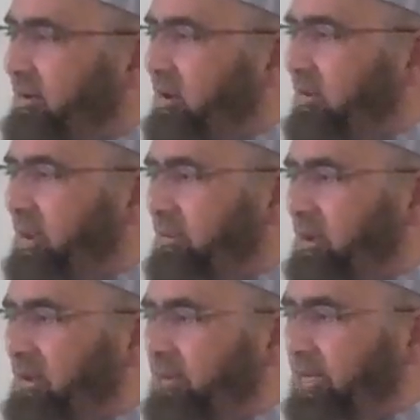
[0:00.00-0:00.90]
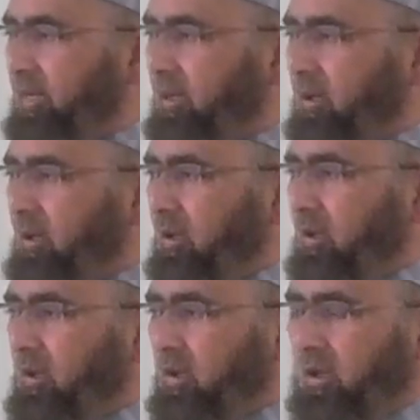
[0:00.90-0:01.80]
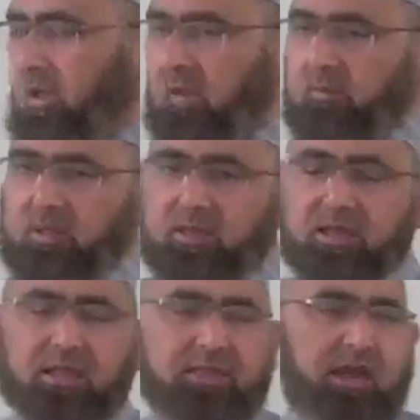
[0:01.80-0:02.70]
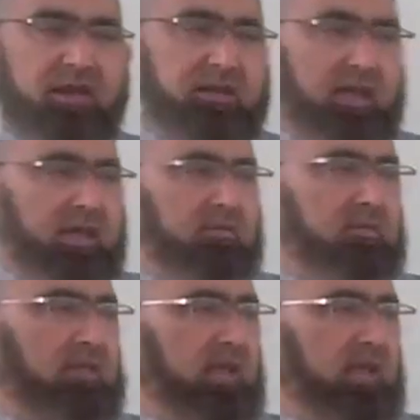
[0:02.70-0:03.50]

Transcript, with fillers: Now remember, in Medina at that time,